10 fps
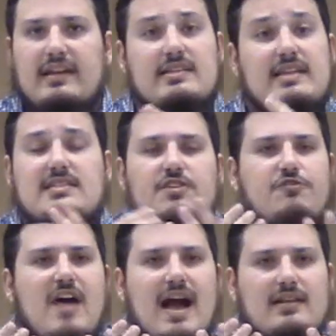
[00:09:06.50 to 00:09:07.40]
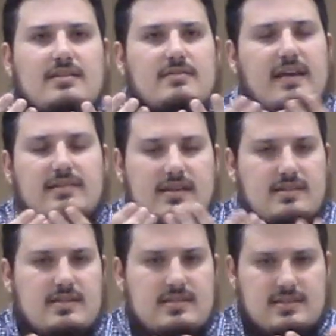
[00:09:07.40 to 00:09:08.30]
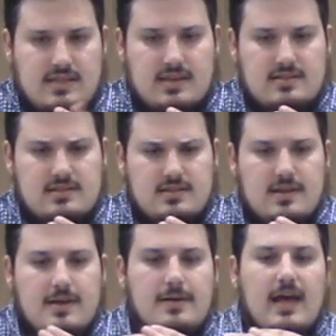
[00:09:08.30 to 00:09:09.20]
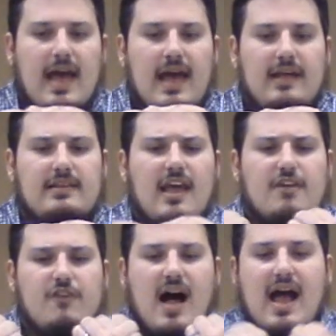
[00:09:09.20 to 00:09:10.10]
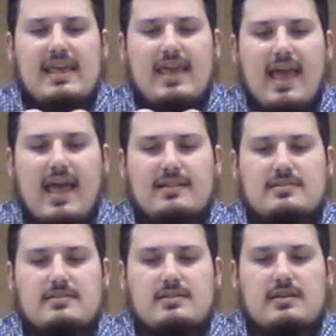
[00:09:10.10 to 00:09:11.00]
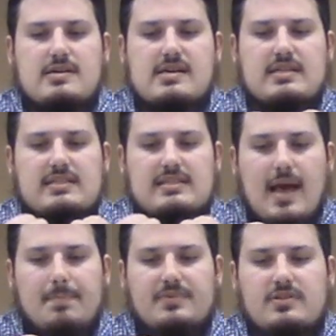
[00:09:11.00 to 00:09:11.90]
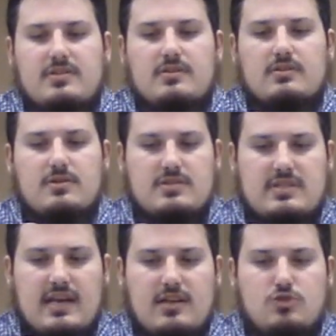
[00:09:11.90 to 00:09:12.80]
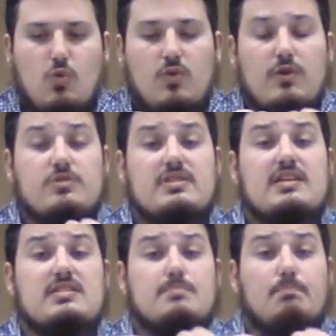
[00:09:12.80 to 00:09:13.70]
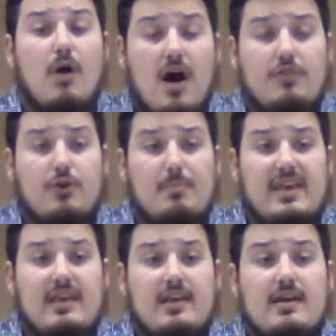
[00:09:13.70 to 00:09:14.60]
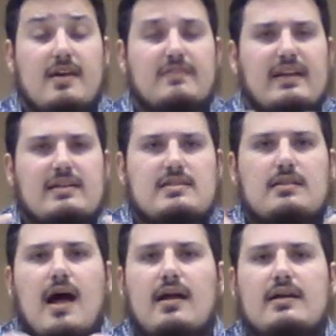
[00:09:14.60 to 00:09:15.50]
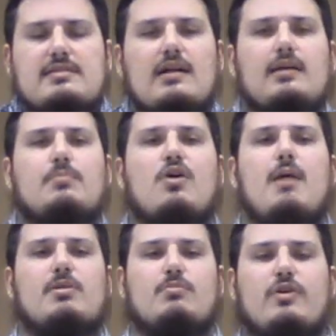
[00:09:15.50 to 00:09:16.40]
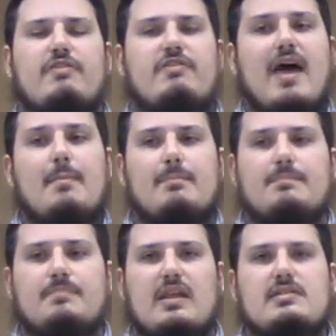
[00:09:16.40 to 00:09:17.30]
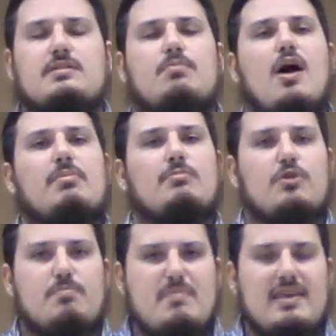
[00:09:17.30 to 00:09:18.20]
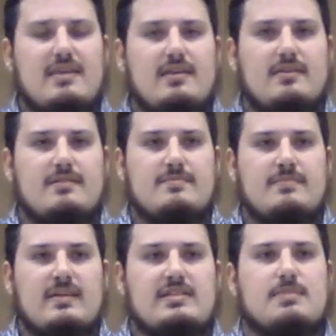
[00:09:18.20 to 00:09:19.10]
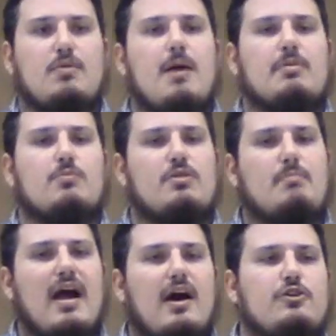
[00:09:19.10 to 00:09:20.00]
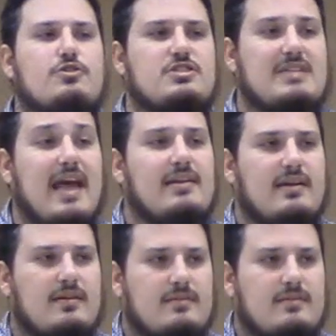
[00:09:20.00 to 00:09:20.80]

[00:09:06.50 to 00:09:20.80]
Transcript: That's a fact. They did these things. And if I can't accept those things, or those things bother me, then it's not a problem with them. It's a problem with me. It's a problem with my understanding.